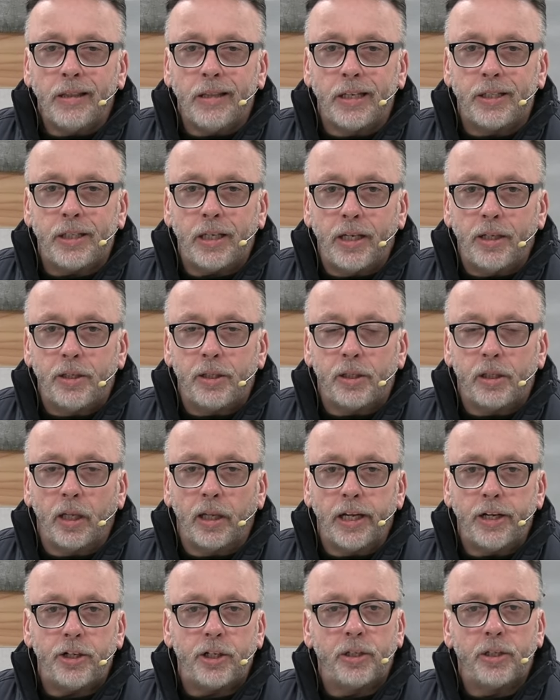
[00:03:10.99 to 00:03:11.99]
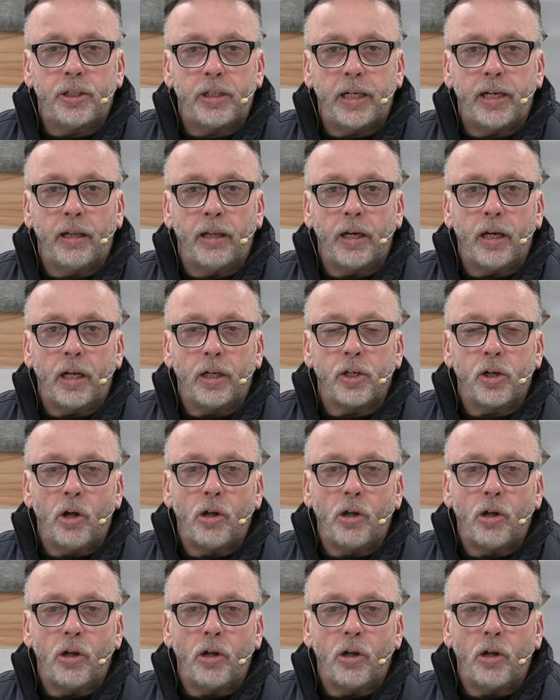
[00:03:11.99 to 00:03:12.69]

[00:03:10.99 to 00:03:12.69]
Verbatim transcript: This installation sealant is